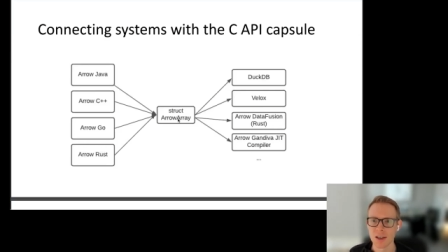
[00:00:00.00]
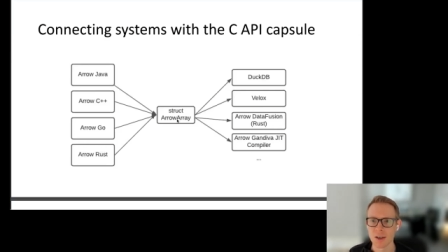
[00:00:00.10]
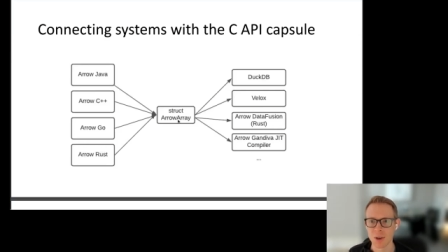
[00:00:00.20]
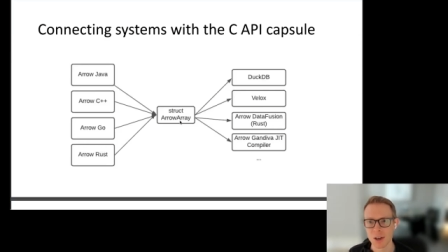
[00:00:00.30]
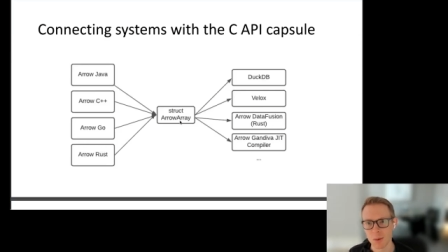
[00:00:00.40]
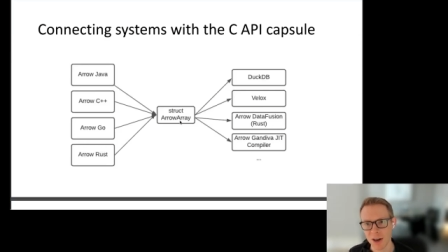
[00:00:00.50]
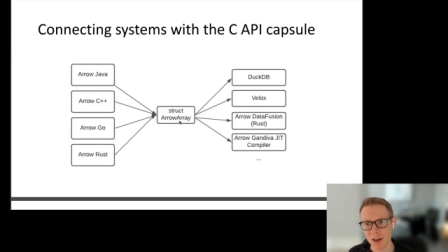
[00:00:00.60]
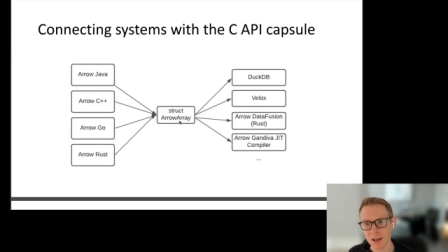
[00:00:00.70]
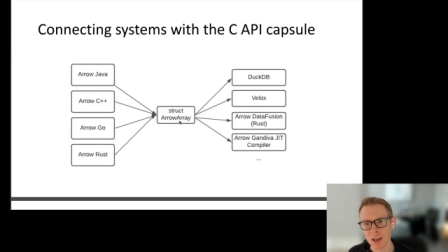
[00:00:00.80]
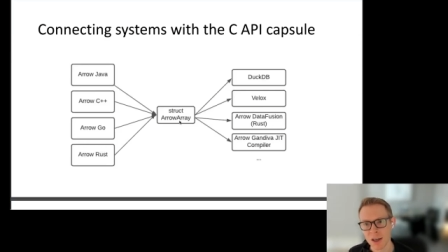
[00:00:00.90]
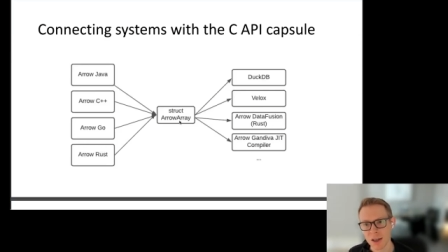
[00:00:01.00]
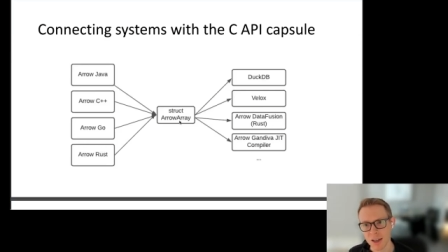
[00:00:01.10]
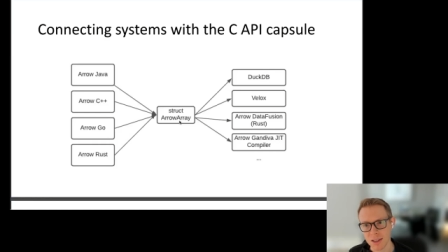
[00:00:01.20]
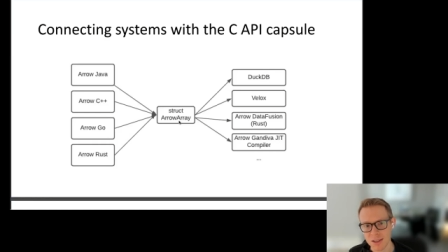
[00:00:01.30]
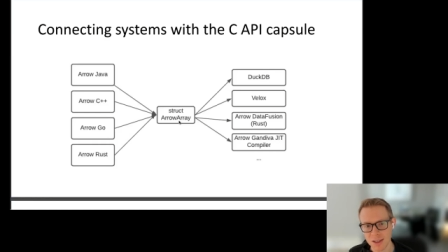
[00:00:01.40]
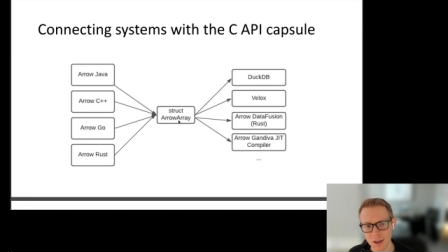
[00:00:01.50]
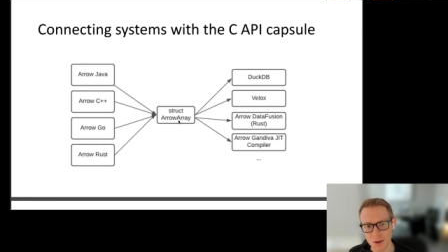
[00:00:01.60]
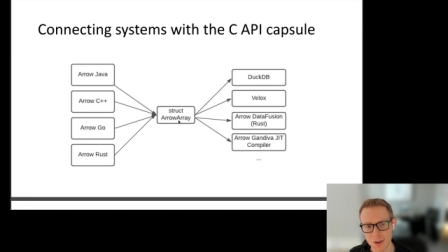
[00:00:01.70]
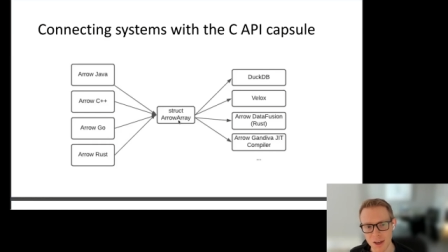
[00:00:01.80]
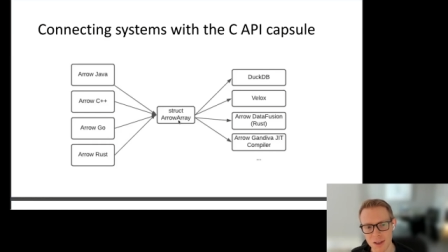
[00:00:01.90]
read, and write that C
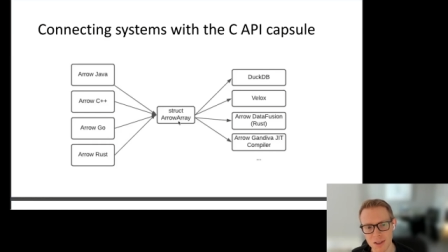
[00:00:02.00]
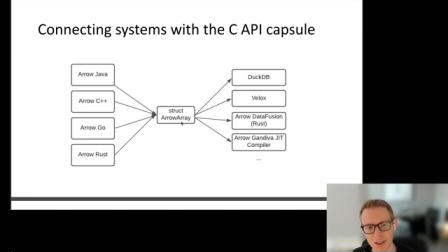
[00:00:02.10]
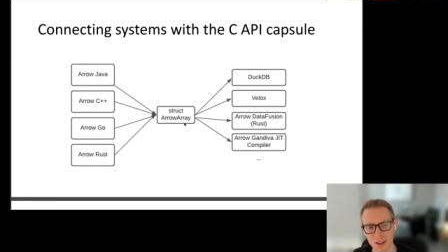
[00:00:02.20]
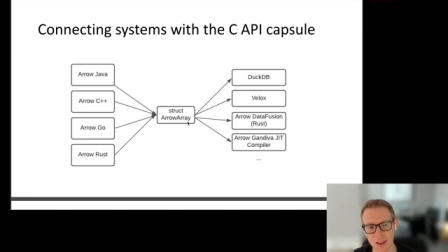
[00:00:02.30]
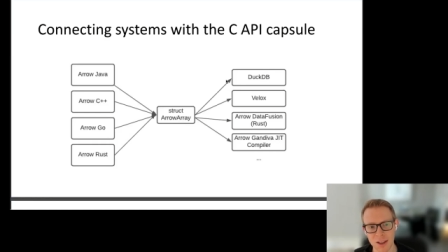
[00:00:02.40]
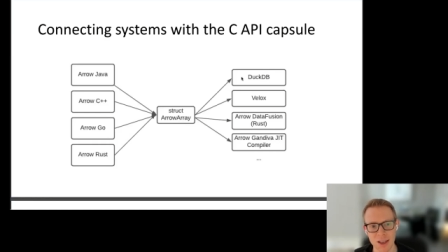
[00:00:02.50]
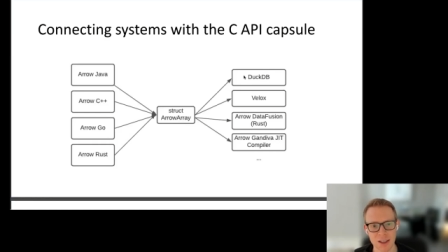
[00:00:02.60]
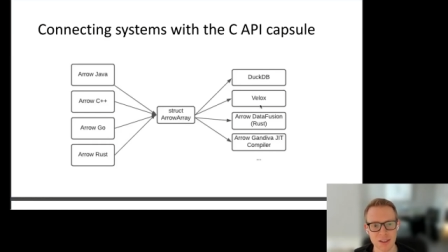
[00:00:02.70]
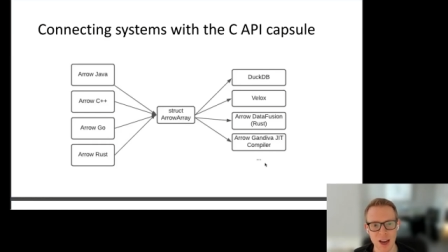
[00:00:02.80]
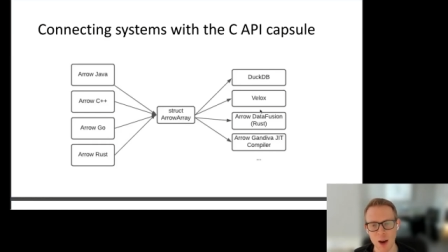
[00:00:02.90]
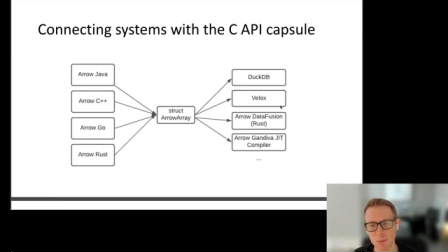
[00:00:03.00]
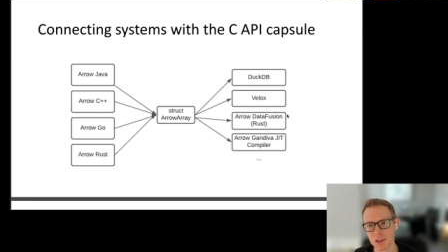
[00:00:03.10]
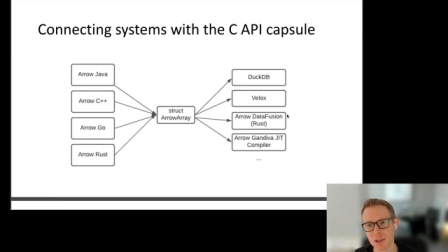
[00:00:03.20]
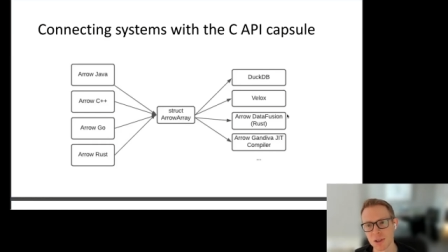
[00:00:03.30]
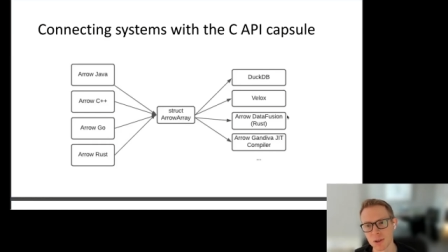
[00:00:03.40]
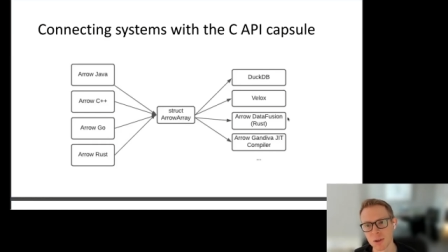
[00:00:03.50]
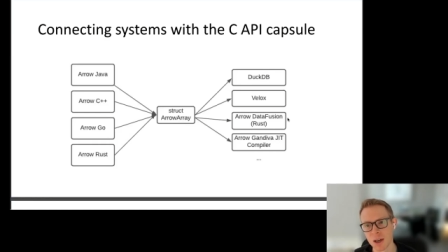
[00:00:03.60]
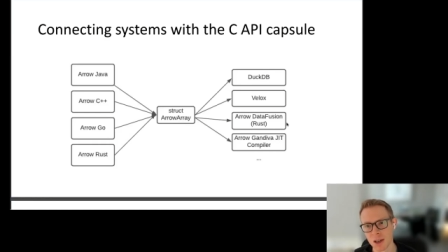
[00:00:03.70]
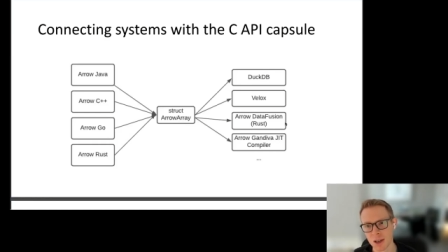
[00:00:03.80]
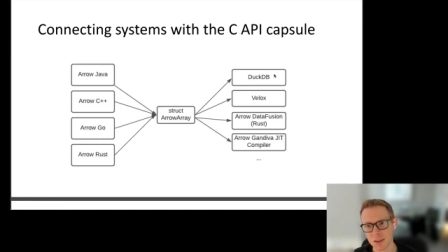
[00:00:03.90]
interface, and then they can tap into
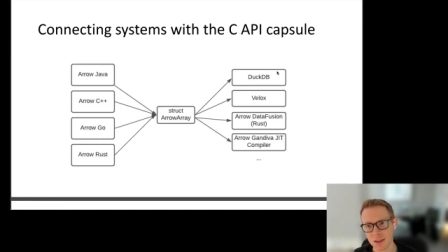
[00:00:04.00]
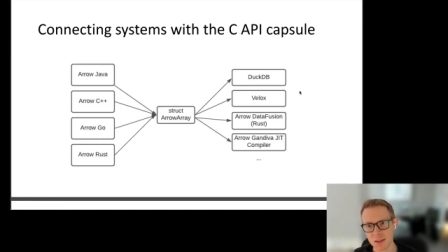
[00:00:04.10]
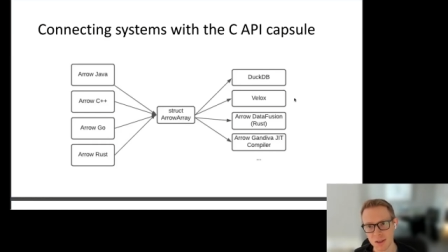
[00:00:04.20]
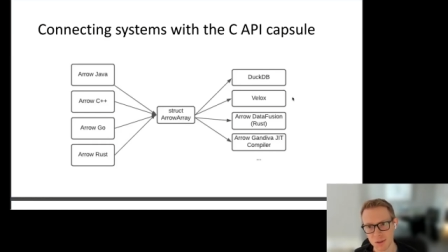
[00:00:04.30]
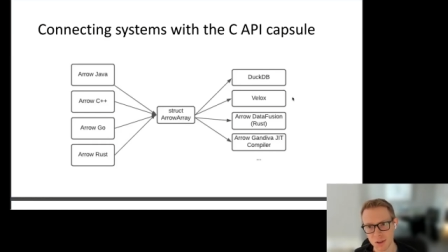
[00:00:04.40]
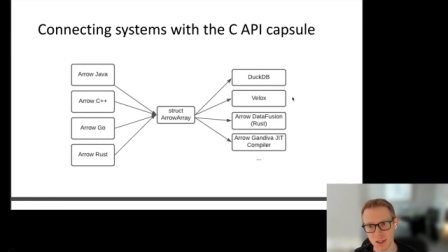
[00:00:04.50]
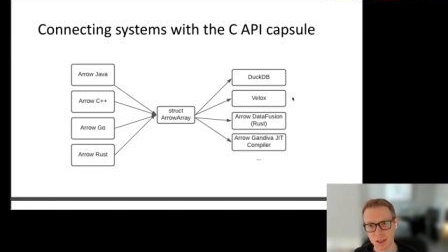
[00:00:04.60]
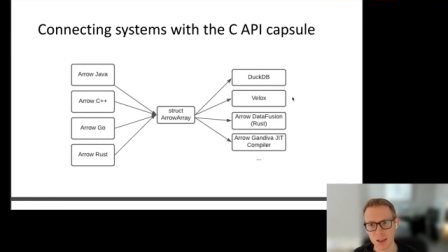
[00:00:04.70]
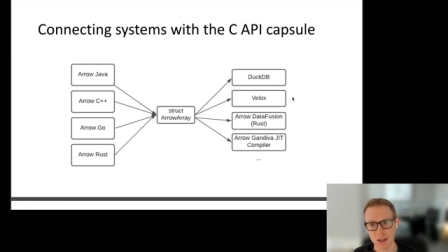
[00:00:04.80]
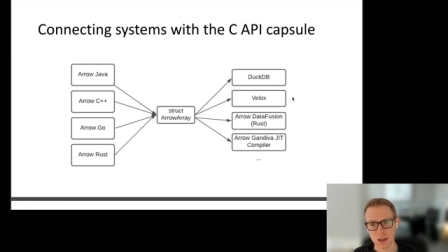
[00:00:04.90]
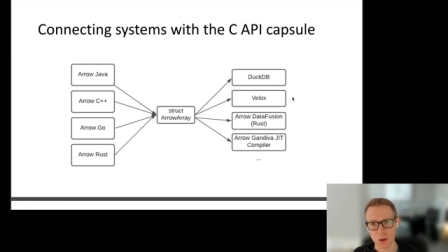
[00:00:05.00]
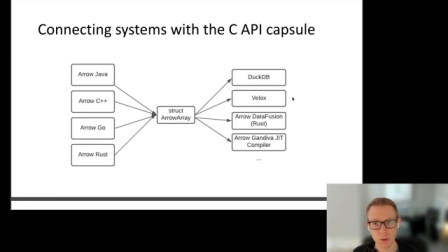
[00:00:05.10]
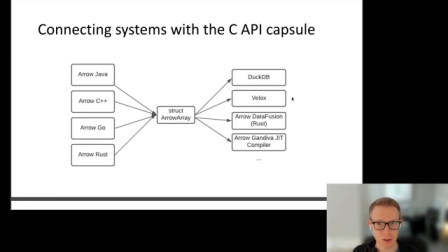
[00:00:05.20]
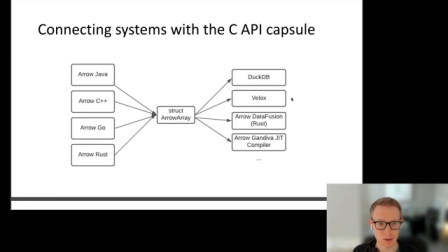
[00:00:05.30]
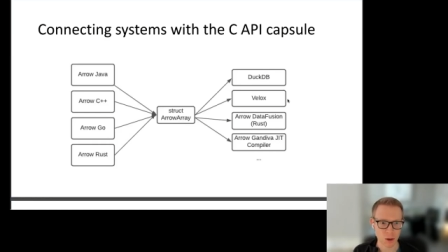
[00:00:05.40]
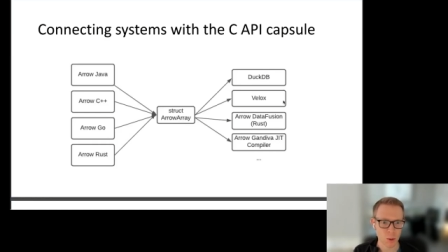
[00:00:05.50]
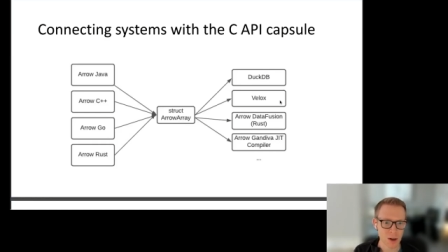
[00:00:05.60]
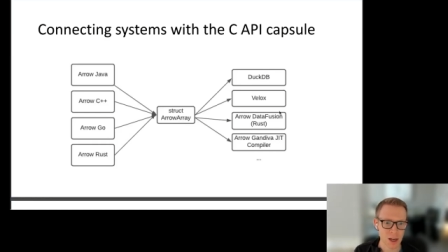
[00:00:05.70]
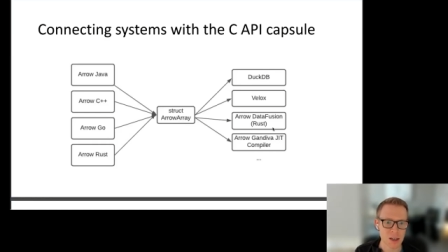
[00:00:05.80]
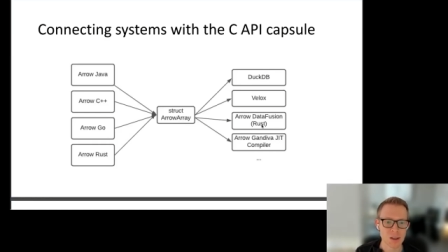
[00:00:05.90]
these different uh, either
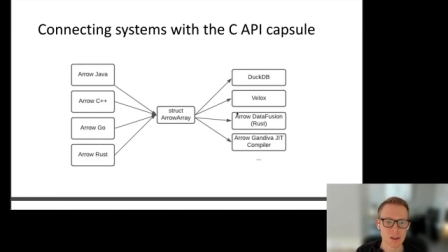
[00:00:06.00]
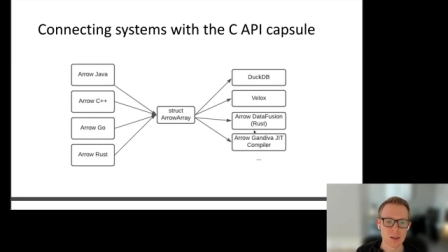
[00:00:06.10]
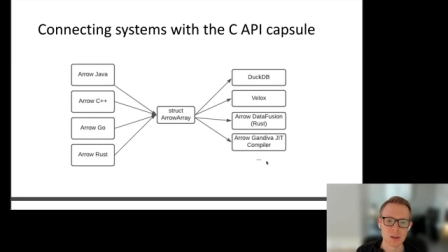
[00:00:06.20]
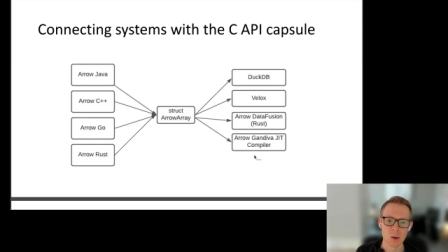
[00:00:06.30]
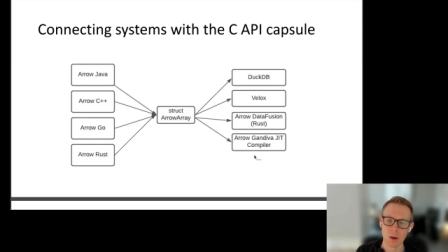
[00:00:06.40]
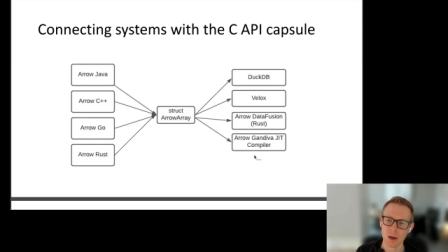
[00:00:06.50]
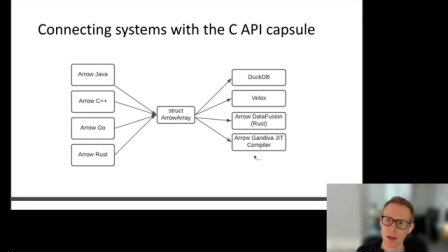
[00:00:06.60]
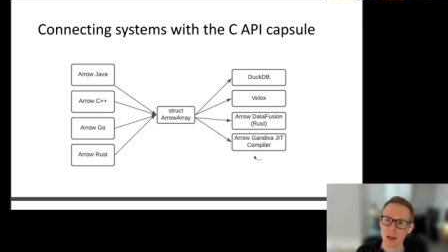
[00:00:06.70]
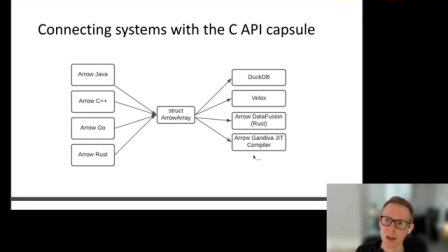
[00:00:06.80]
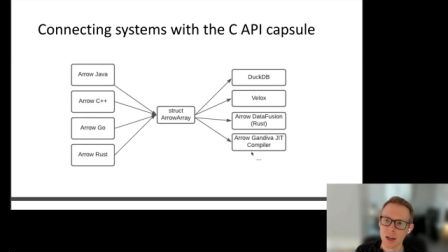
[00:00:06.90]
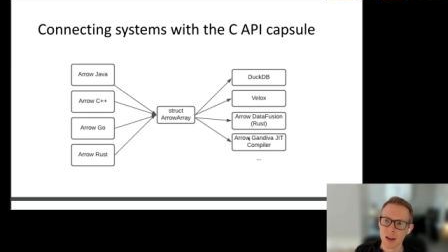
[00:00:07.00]
query engines or